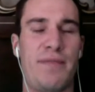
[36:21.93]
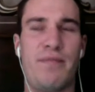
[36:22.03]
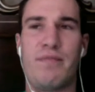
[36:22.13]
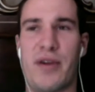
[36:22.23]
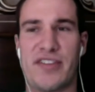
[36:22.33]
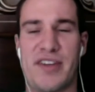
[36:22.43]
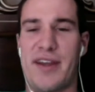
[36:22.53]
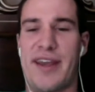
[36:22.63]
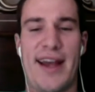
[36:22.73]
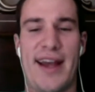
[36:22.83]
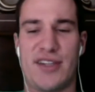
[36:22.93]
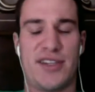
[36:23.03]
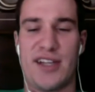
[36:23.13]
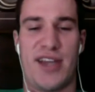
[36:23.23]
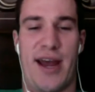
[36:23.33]
person to catch a
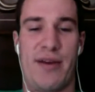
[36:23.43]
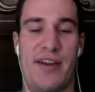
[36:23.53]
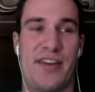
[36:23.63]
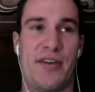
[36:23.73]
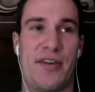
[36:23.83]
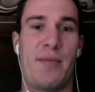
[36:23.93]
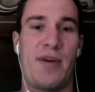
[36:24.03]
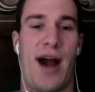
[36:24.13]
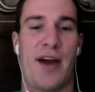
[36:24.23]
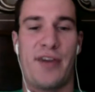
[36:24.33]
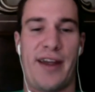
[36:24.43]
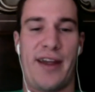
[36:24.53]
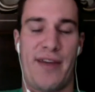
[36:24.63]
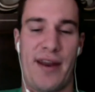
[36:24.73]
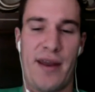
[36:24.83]
touchdown, is their number odd or
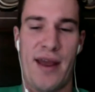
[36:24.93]
even?